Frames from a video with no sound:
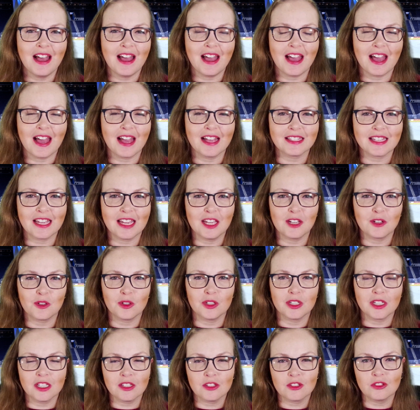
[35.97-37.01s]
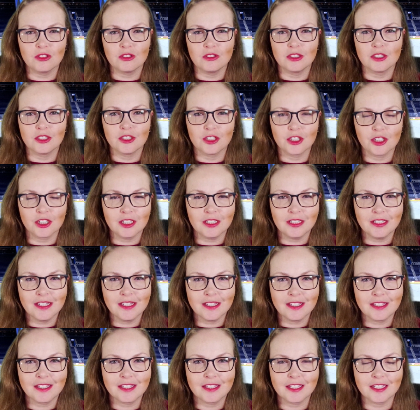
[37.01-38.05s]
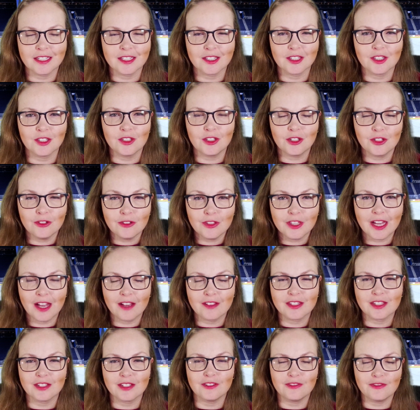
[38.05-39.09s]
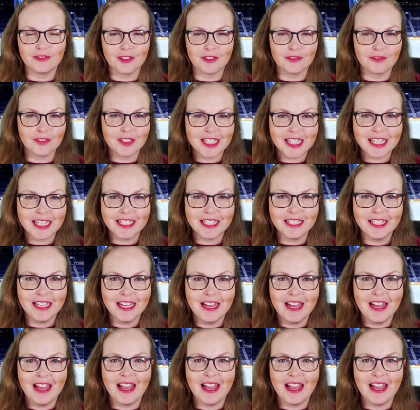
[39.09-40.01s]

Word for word: as a credentialed journalist since two thousand fifteen,